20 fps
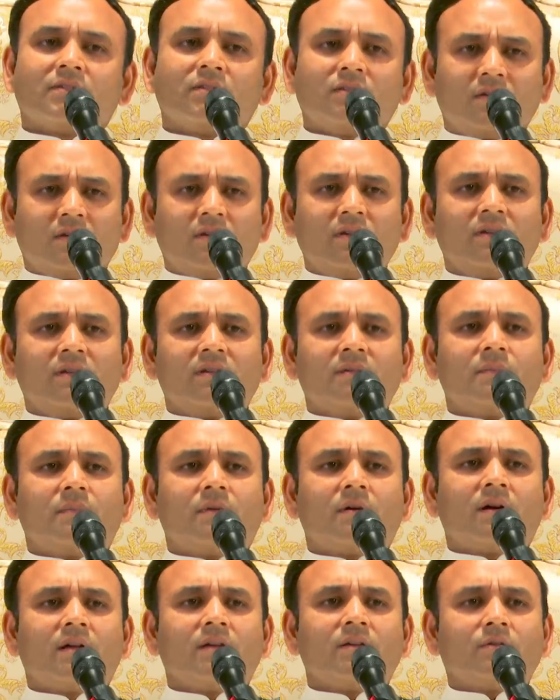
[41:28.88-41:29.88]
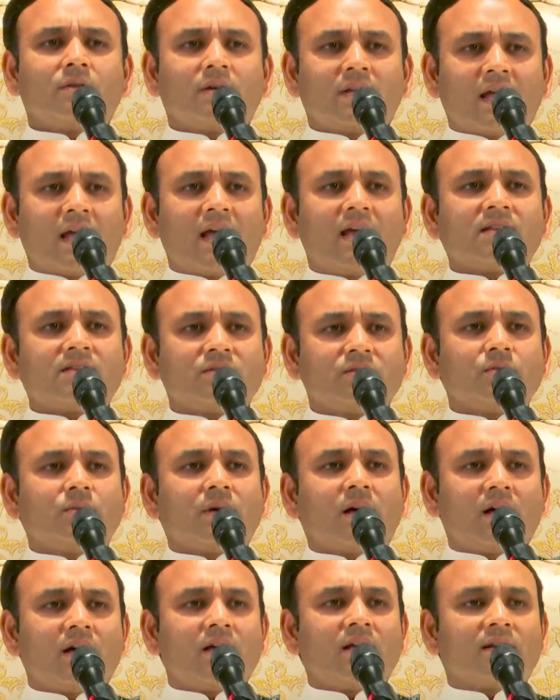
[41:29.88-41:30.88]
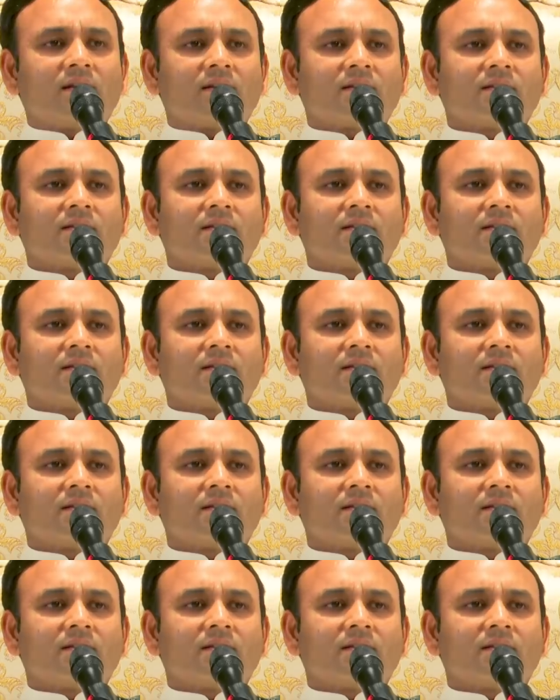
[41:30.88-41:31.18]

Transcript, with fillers: You know you're a boy. You are as you are.